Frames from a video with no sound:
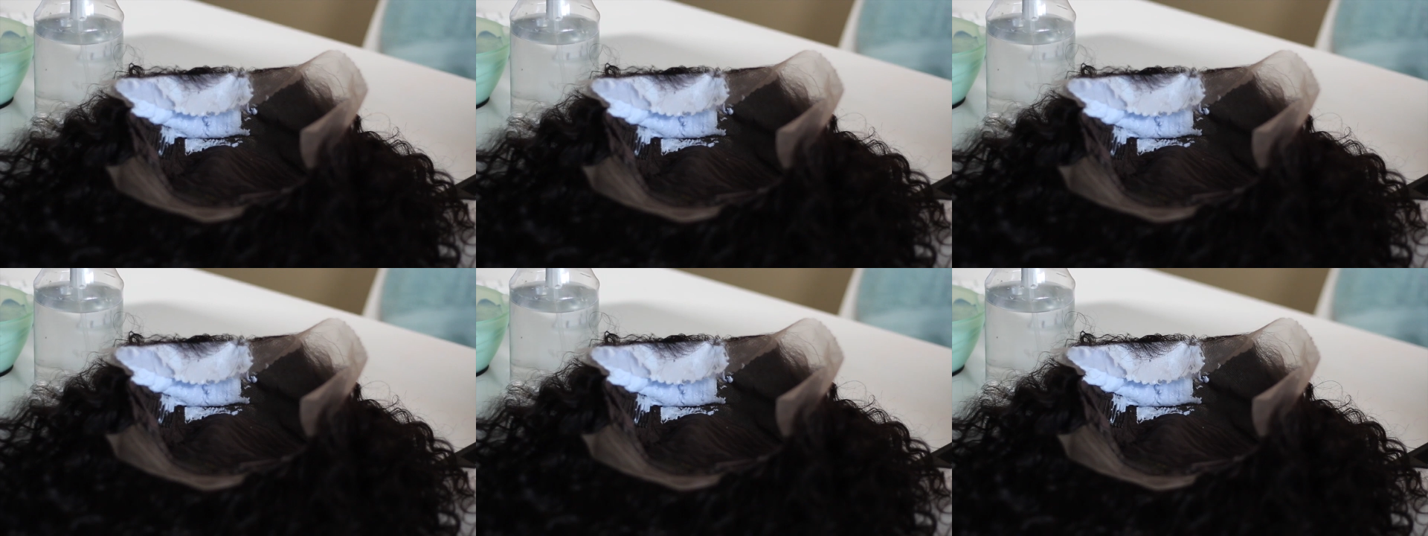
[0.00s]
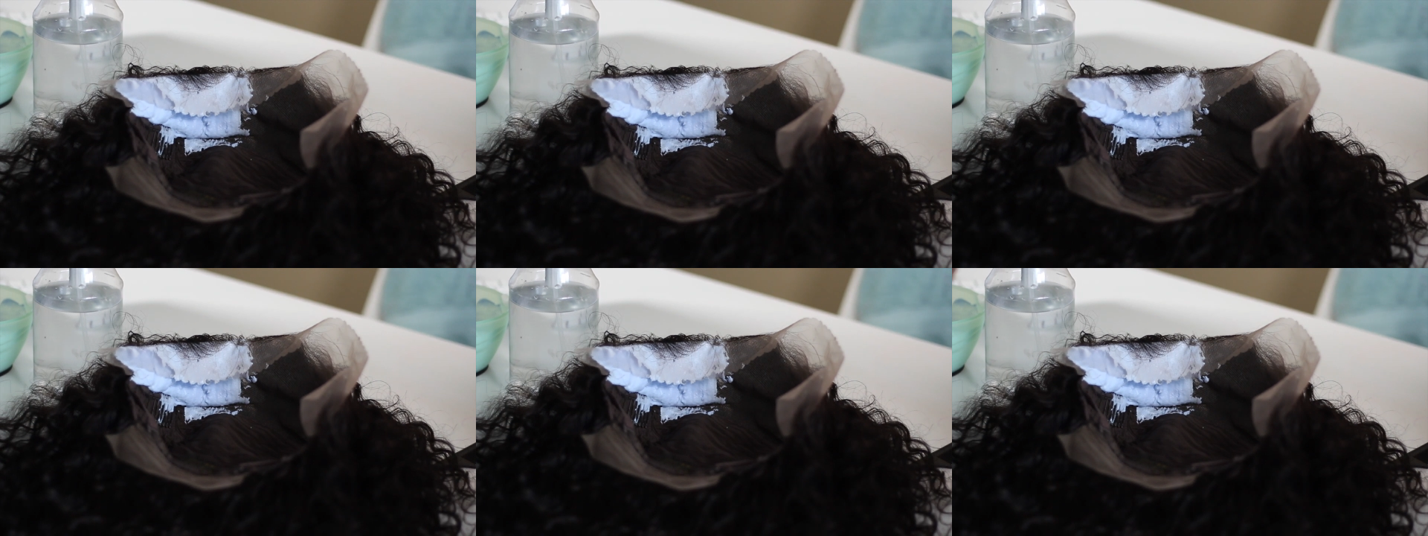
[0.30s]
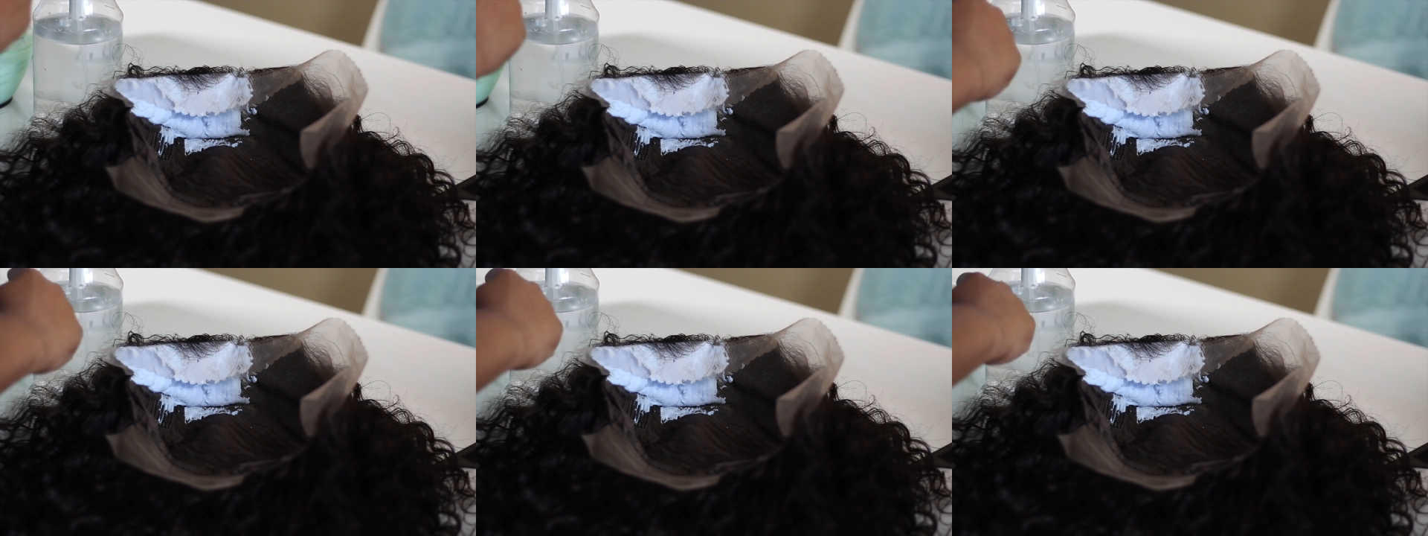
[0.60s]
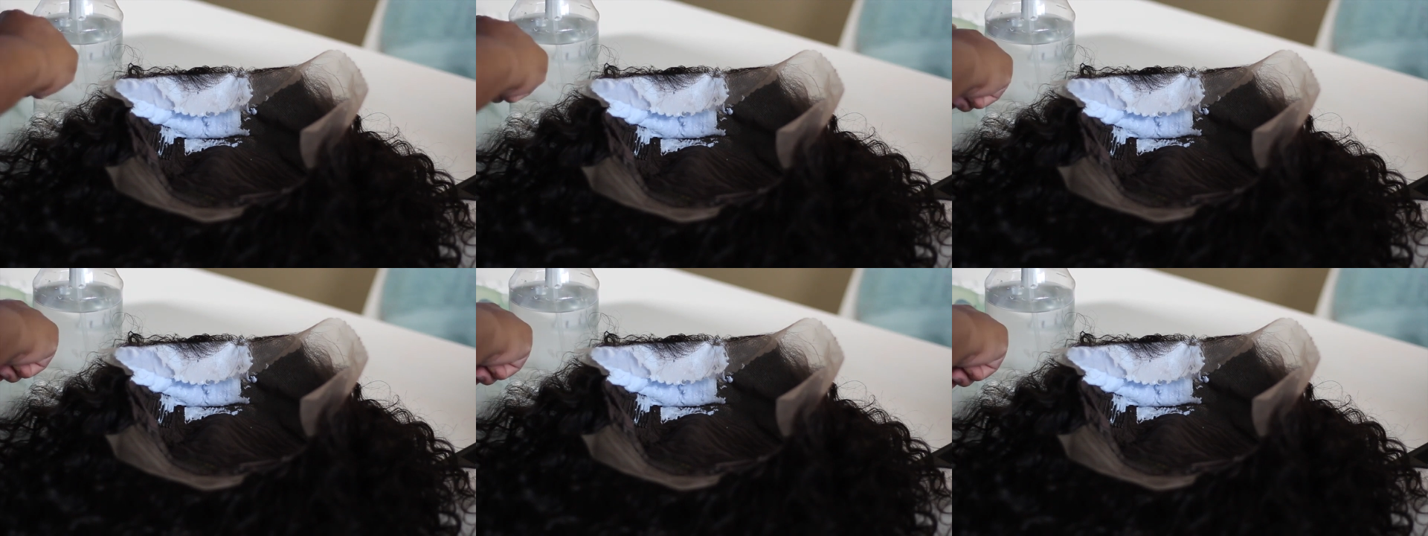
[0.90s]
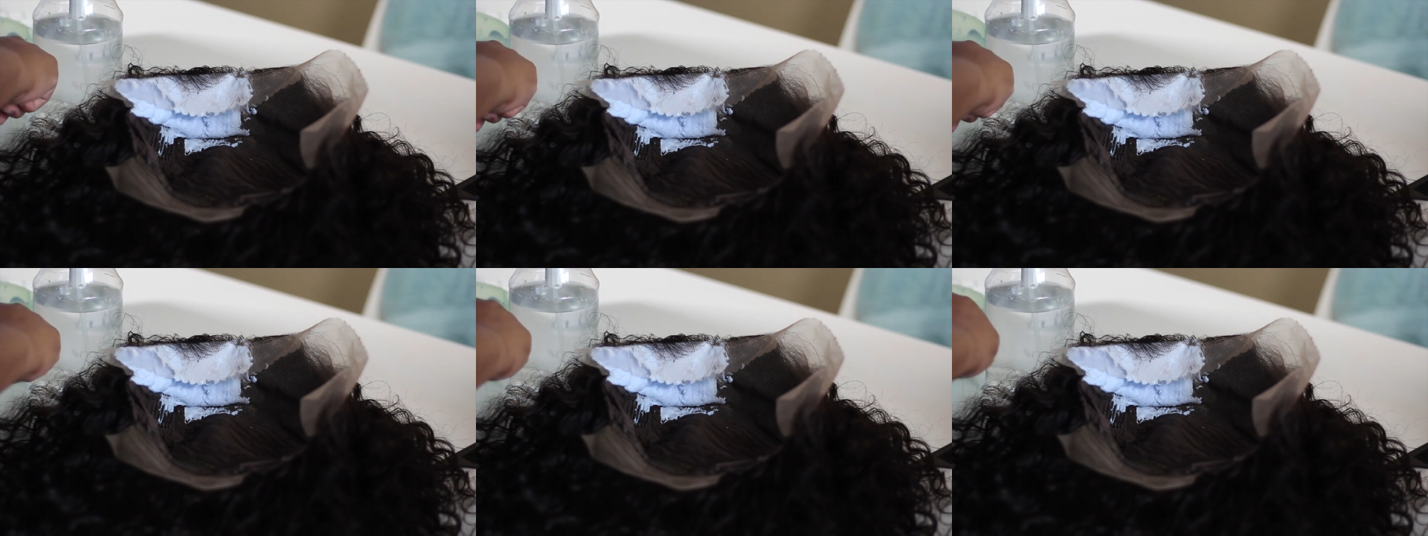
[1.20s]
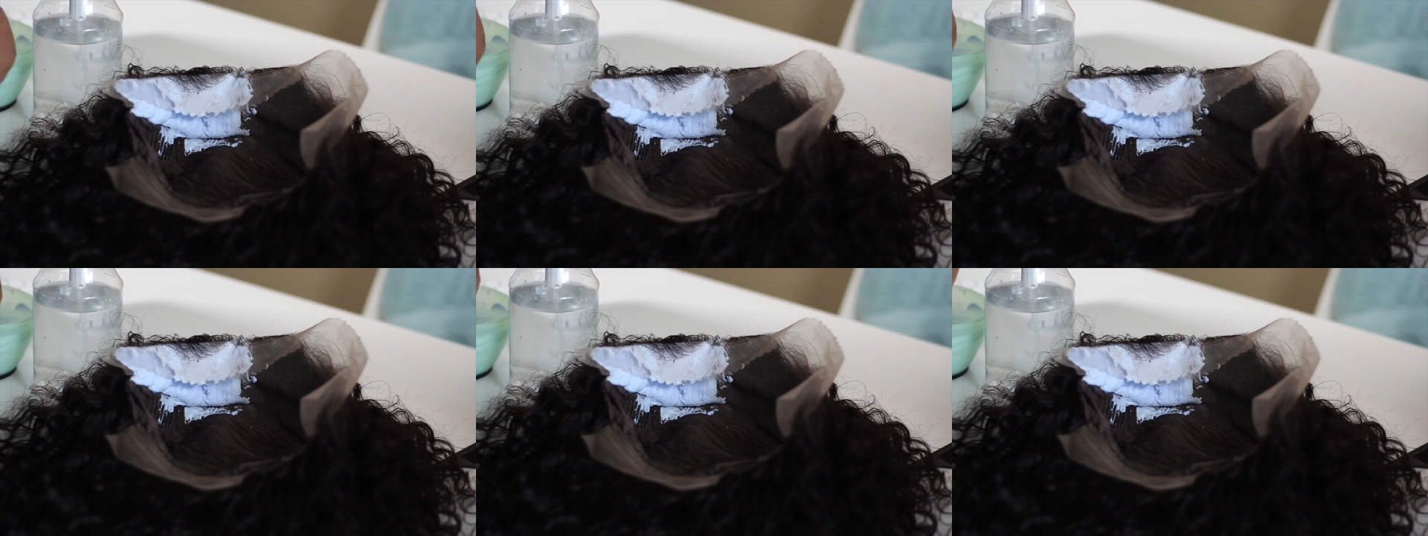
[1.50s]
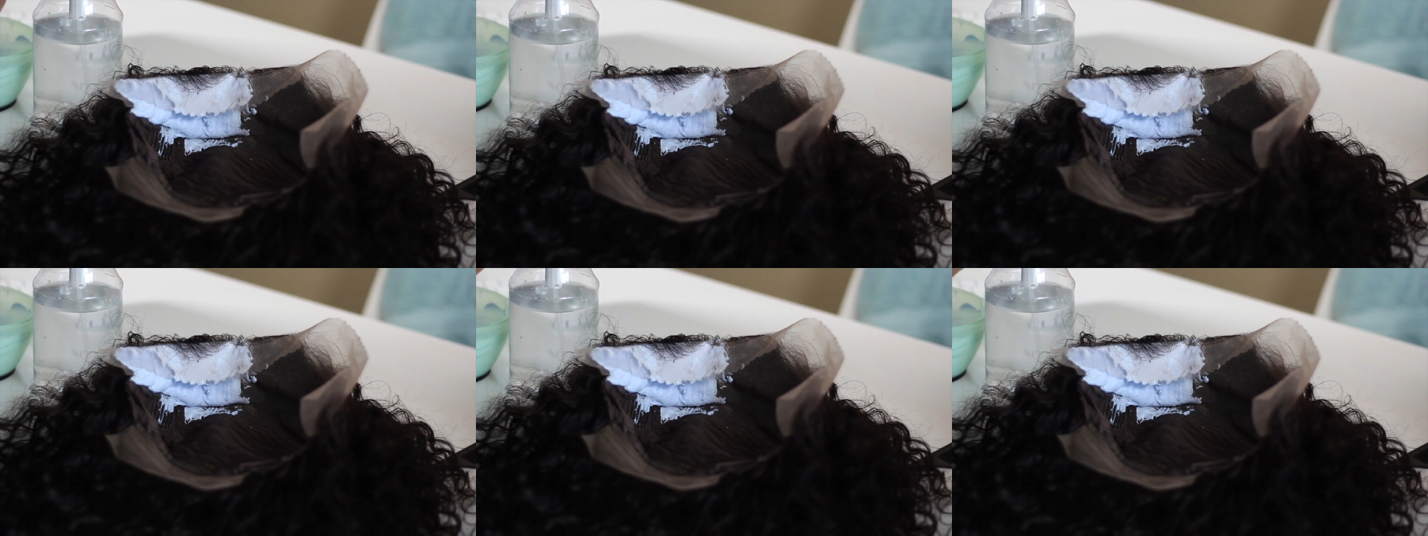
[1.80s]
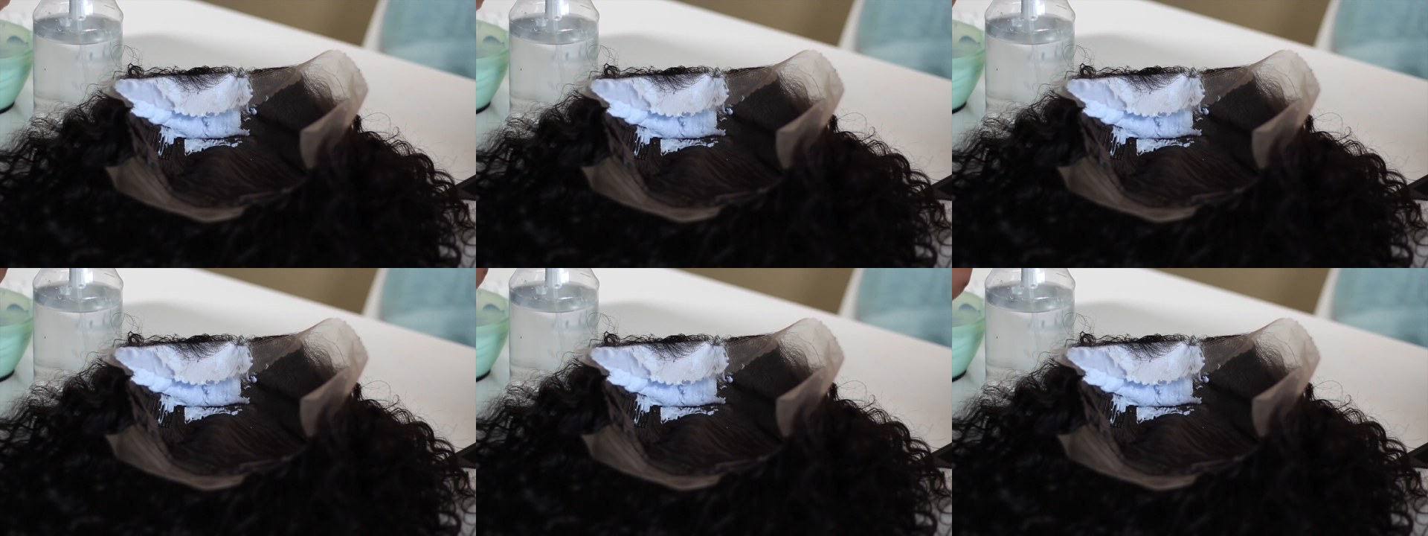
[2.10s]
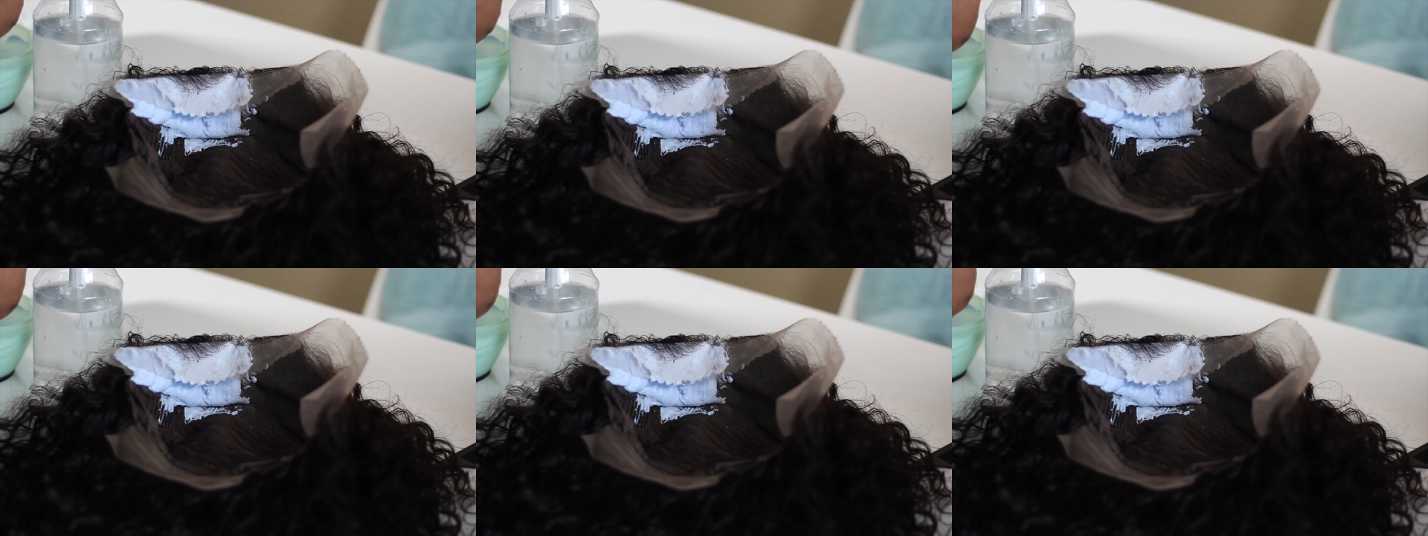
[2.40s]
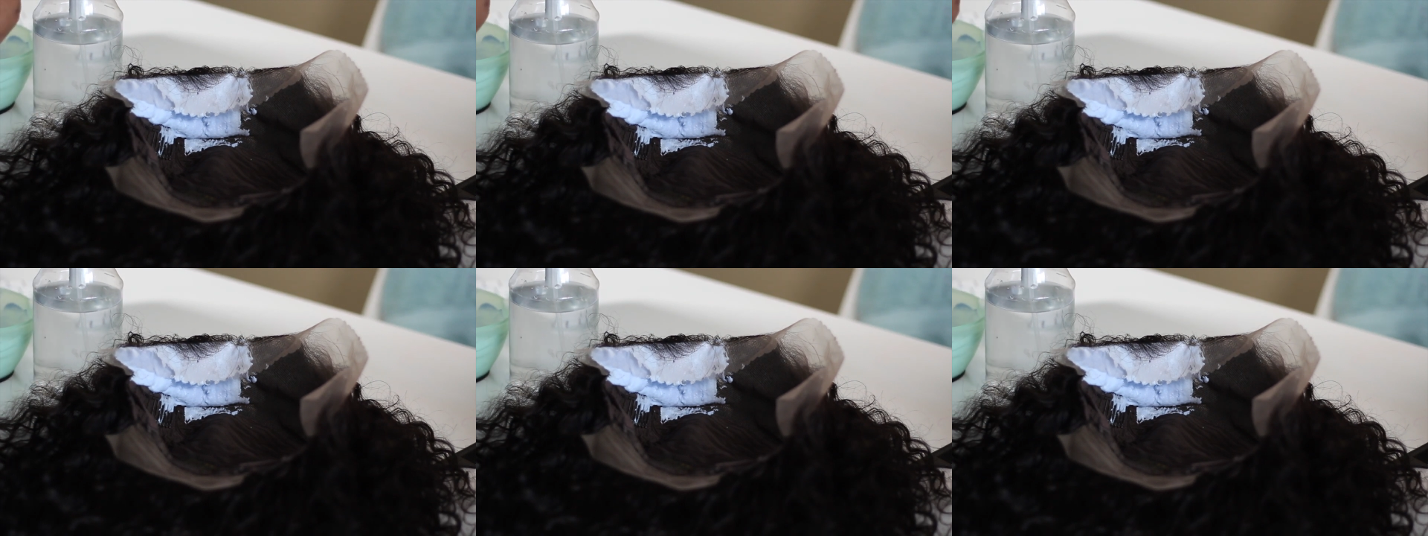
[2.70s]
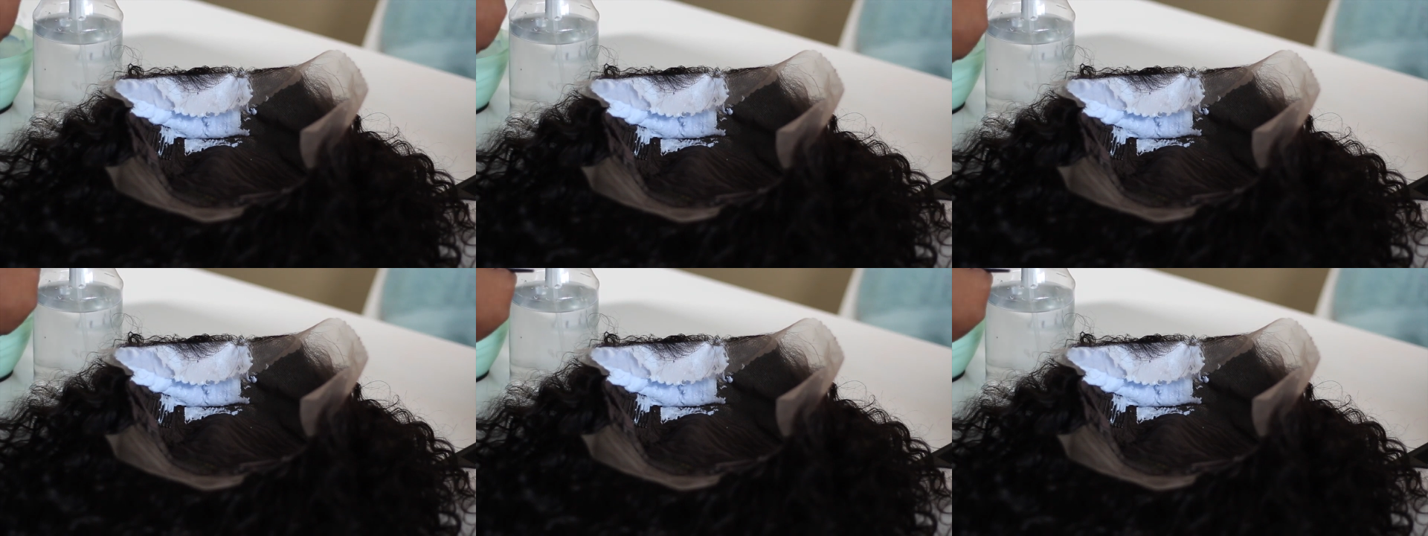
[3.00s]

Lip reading: Nobody's mouth can be seen.